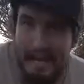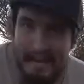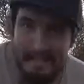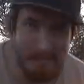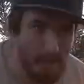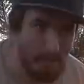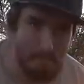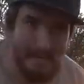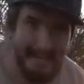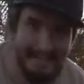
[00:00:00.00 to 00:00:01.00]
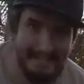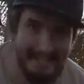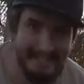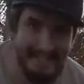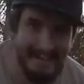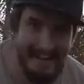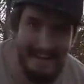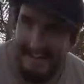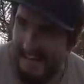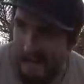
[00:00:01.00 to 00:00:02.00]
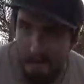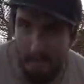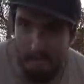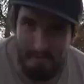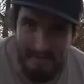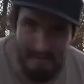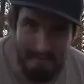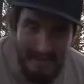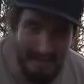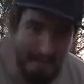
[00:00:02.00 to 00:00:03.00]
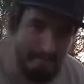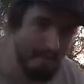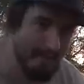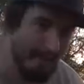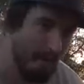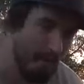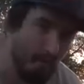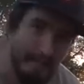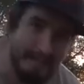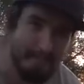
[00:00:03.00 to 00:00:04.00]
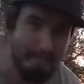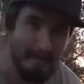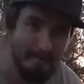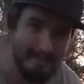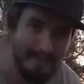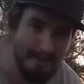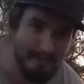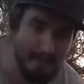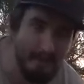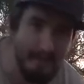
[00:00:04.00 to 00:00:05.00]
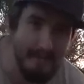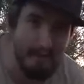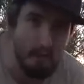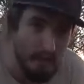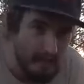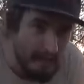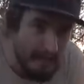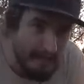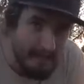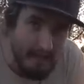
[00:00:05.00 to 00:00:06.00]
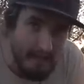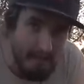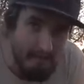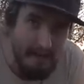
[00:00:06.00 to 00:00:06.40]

it's like peak sunset and I want to be in the bath, but I'm not willing to burn myself. So it's all a learning curve.